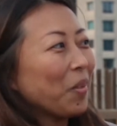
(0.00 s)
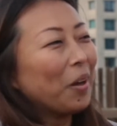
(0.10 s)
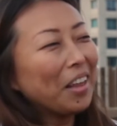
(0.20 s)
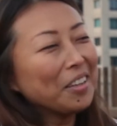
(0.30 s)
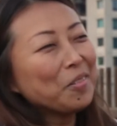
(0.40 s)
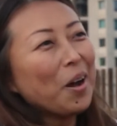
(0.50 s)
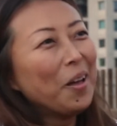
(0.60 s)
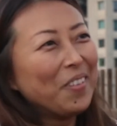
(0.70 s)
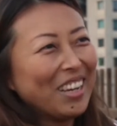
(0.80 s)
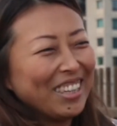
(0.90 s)
No, that's
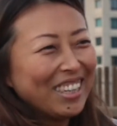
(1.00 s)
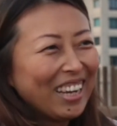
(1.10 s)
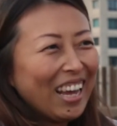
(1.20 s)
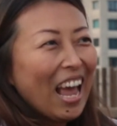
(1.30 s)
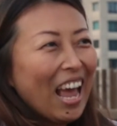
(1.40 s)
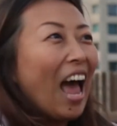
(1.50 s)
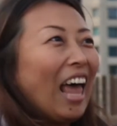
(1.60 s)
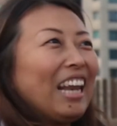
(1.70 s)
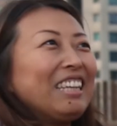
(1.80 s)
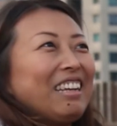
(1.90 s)
one myth.
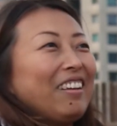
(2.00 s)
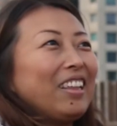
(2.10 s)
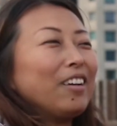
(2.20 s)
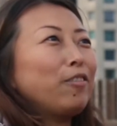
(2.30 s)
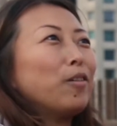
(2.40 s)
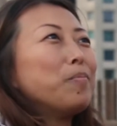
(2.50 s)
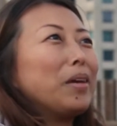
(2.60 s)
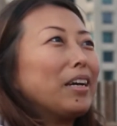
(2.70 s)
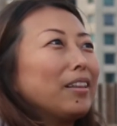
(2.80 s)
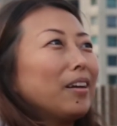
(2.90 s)
And I think for
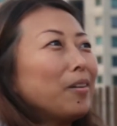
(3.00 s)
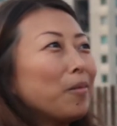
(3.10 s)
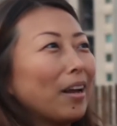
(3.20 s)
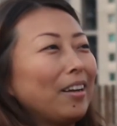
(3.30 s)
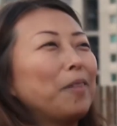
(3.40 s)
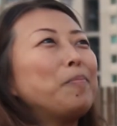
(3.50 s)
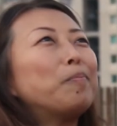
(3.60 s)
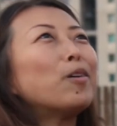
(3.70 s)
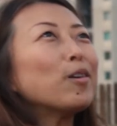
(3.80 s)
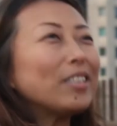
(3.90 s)
me, another one,
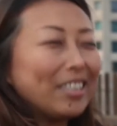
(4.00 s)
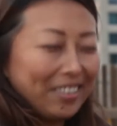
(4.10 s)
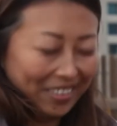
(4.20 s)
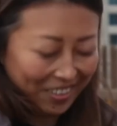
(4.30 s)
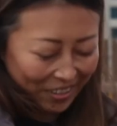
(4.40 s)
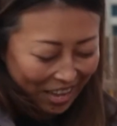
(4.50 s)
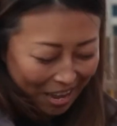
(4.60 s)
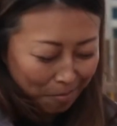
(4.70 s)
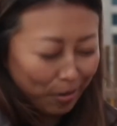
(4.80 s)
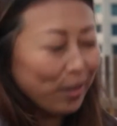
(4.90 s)
protein.
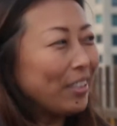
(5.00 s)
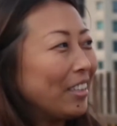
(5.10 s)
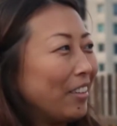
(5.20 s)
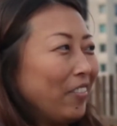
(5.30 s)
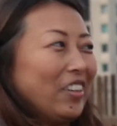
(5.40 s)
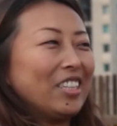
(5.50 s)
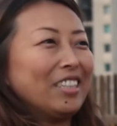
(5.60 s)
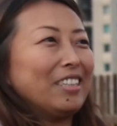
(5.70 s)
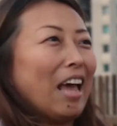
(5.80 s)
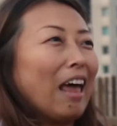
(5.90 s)
Okay, protein
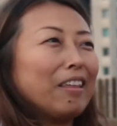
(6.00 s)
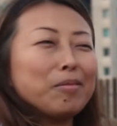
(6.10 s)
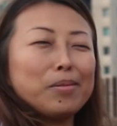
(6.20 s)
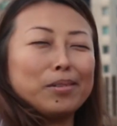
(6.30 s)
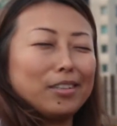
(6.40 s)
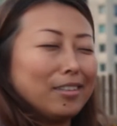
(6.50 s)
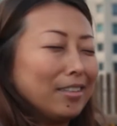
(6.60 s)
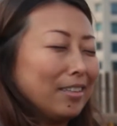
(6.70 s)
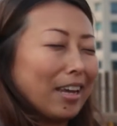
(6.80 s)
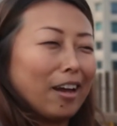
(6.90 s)
deficiency. I think people just
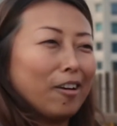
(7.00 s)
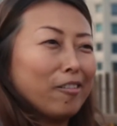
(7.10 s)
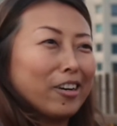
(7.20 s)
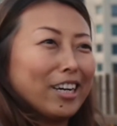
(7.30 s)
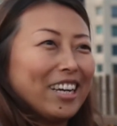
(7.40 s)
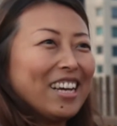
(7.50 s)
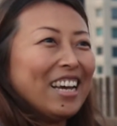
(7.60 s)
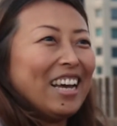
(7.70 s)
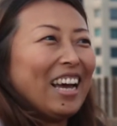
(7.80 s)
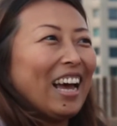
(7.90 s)
need to get over it.
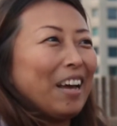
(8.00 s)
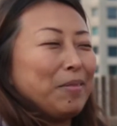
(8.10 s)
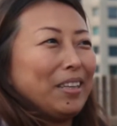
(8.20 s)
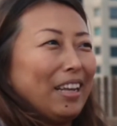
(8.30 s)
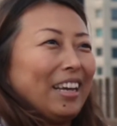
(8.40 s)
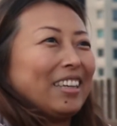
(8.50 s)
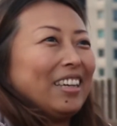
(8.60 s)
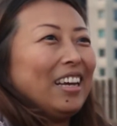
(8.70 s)
I mean, like,